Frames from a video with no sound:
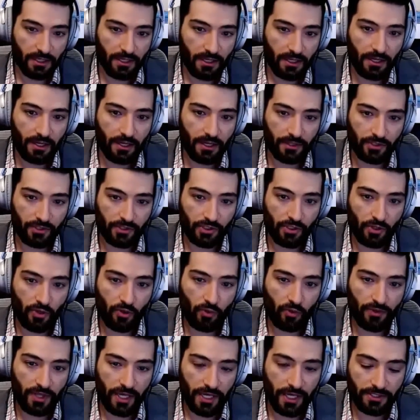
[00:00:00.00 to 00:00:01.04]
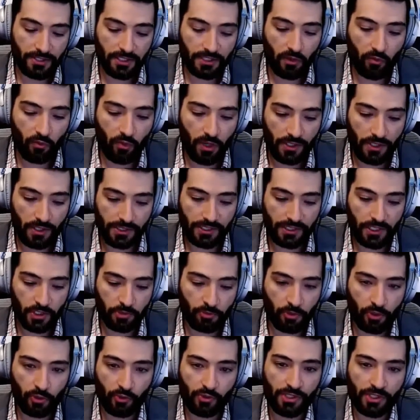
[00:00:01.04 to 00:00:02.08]
And so the idea was, let's
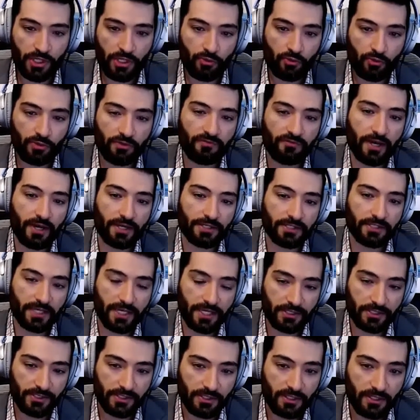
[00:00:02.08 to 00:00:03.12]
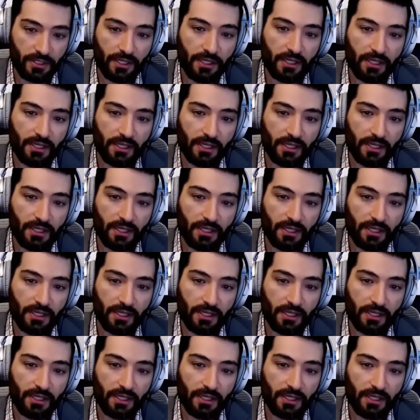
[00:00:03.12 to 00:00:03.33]
produce a unified text